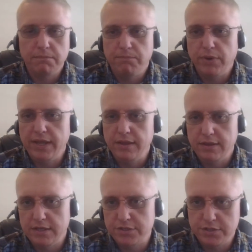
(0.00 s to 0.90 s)

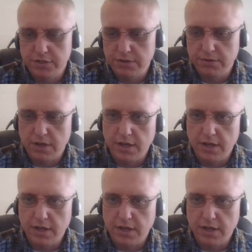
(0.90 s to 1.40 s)
bringing this to